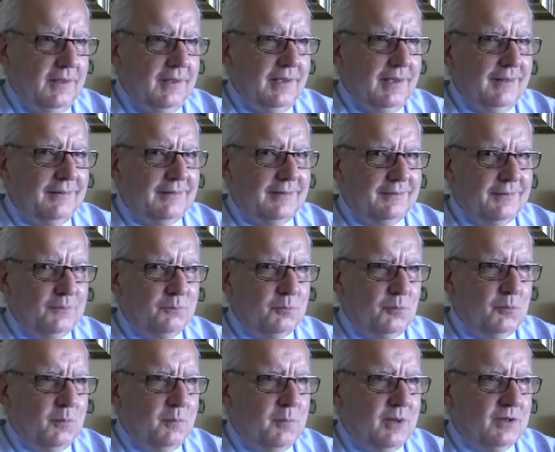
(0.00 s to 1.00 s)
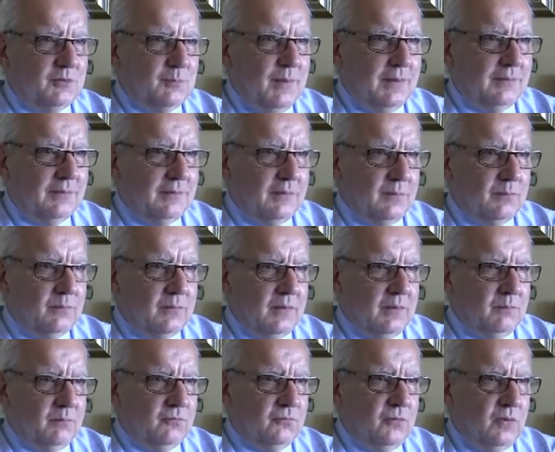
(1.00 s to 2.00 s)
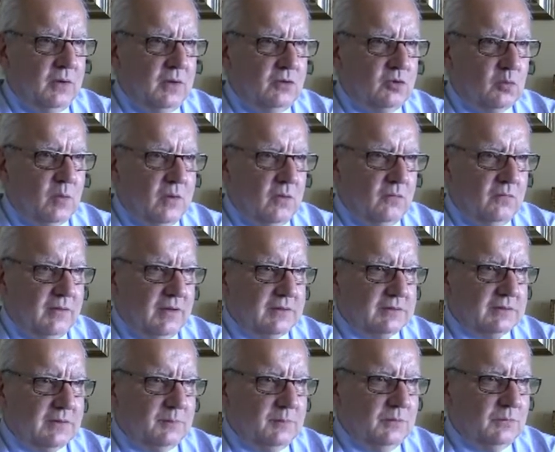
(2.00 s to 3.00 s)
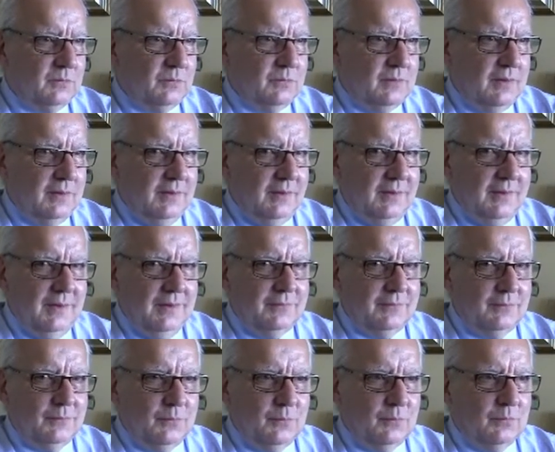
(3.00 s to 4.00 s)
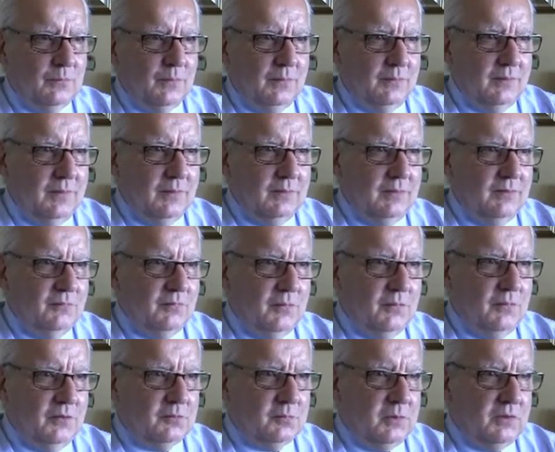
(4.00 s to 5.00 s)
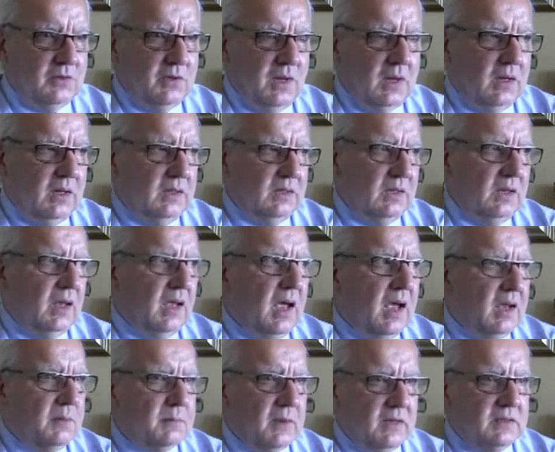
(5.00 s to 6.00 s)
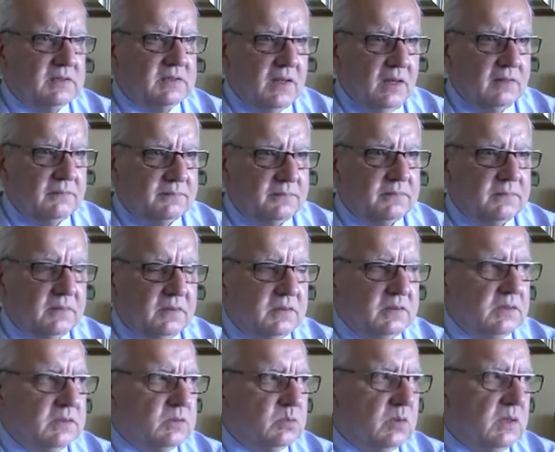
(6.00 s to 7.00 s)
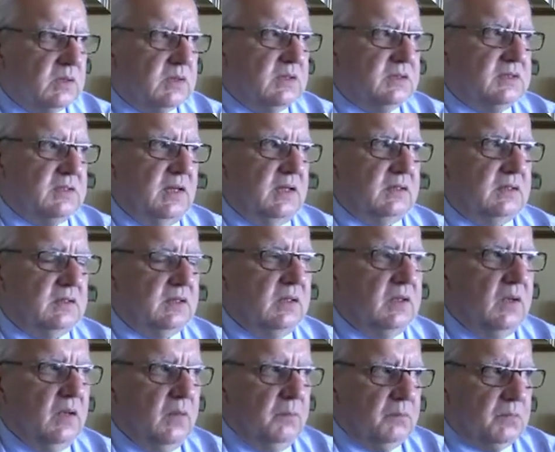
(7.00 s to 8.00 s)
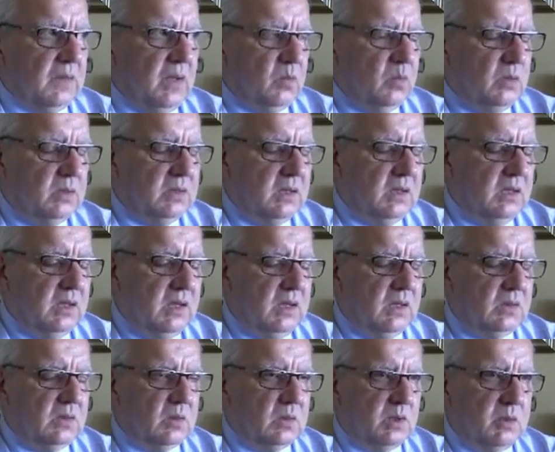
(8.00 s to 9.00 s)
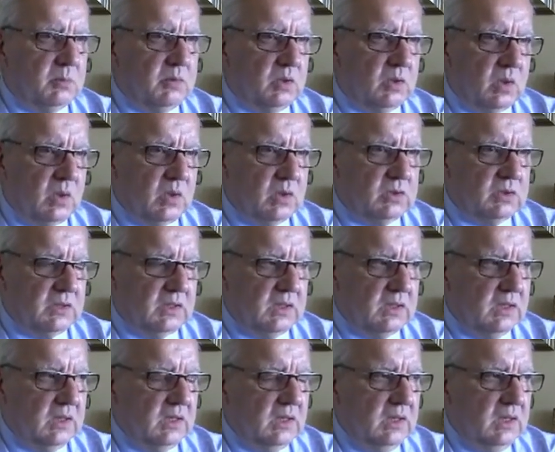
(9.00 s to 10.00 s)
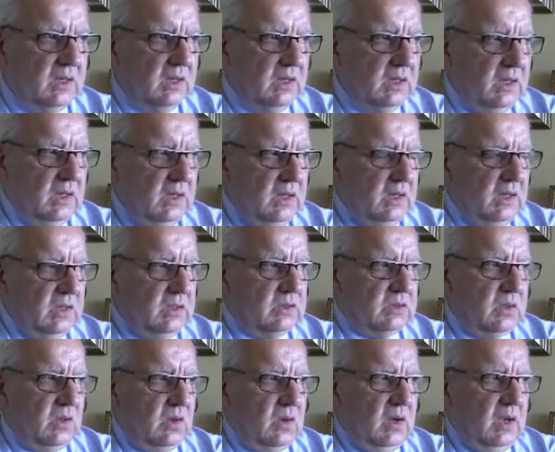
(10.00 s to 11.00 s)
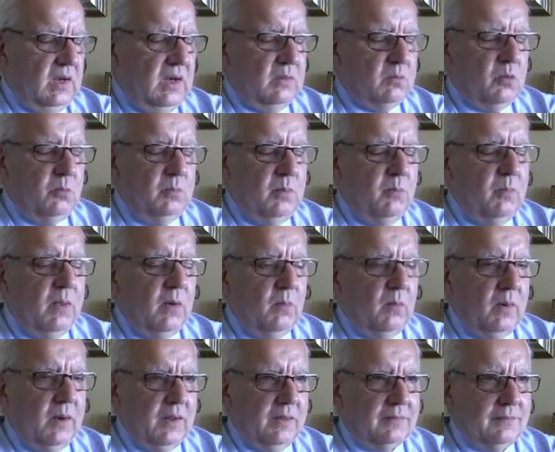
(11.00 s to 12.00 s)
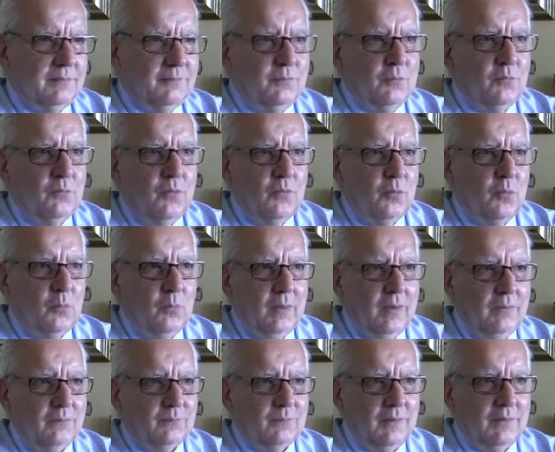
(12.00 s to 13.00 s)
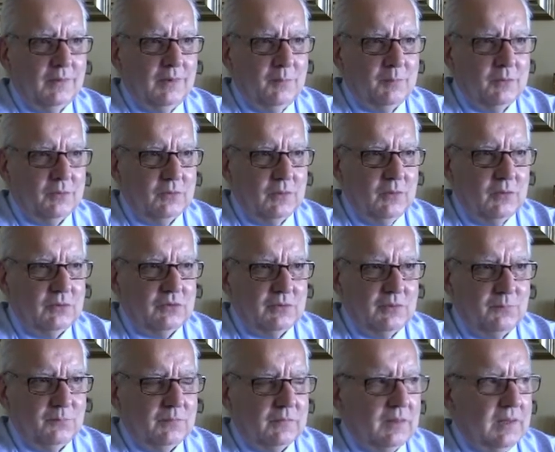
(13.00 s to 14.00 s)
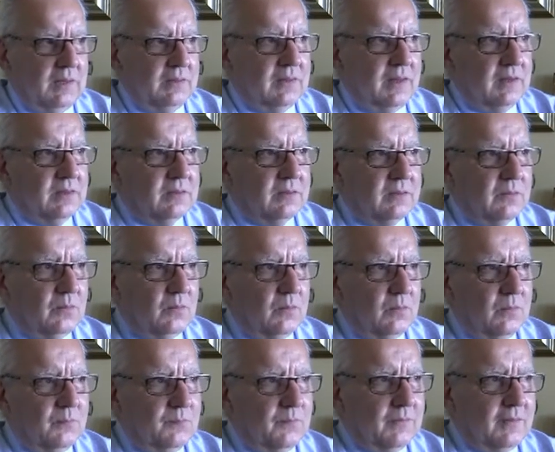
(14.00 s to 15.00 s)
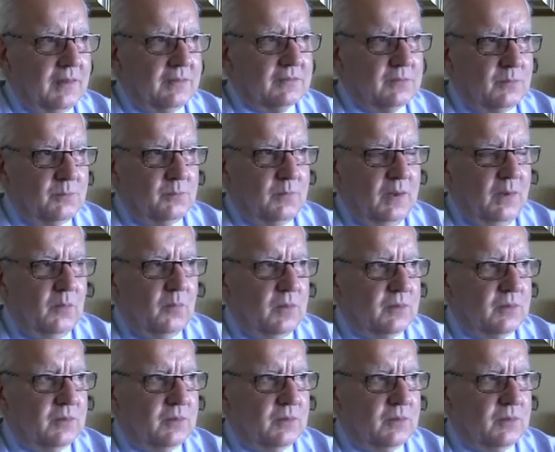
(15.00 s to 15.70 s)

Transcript: and that it would be much better for each one of us, to dedicate to a different specialty. I myself, this is what he said, I will dedicate to hematology. So, and I would be very glad if you follow me in hematology. And that's the main